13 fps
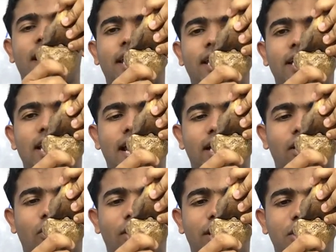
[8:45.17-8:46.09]
in
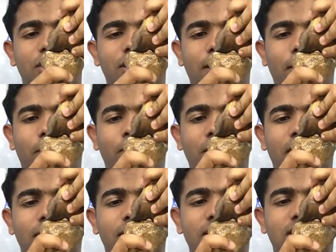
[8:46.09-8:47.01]
lateral rotation
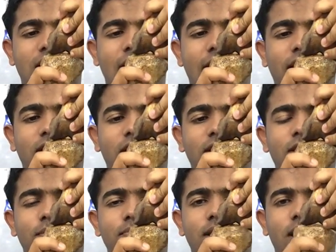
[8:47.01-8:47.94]
this lateral
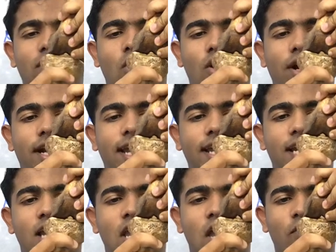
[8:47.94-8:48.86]
tibial condyle
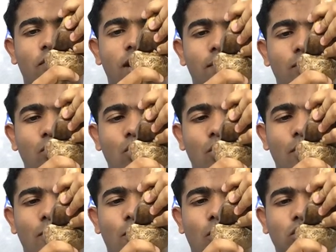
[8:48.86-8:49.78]
will
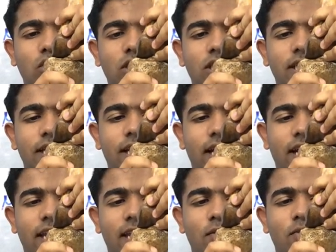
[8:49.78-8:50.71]
move
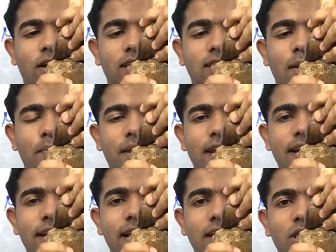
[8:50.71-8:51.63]
posteriorly, whereas a
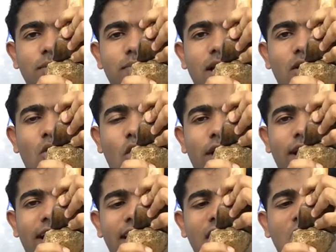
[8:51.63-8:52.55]
medial tibial
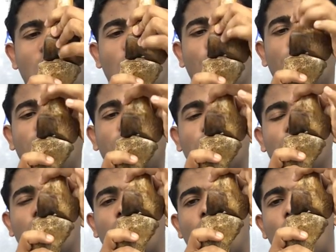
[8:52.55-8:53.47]
condyle will
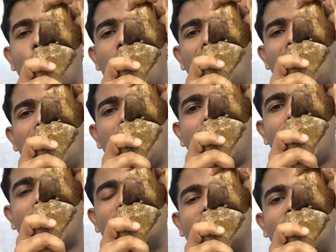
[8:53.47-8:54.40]
move only
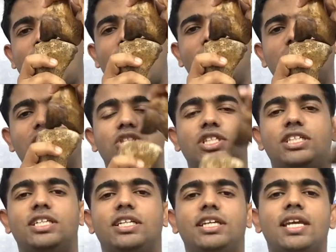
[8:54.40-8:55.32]
a slight
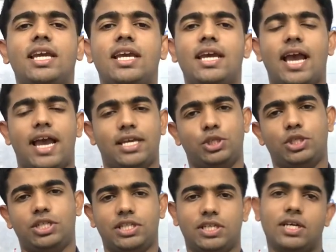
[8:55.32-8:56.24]
degree
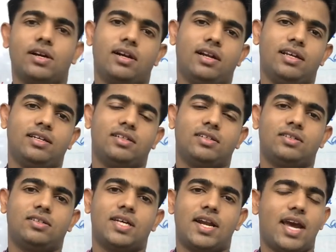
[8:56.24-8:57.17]
anteriorly,
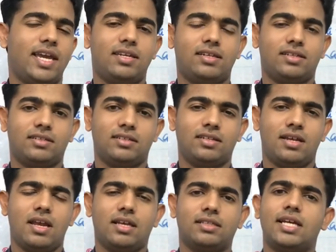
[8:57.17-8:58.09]
right?
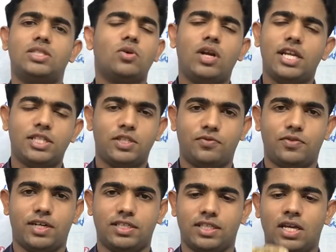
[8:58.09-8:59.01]
That's only
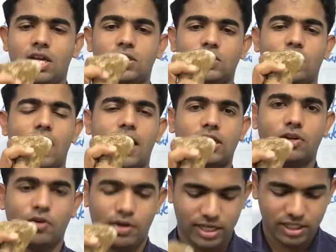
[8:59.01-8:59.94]
difference. So
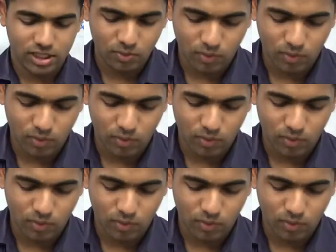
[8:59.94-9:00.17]
lateral rotation,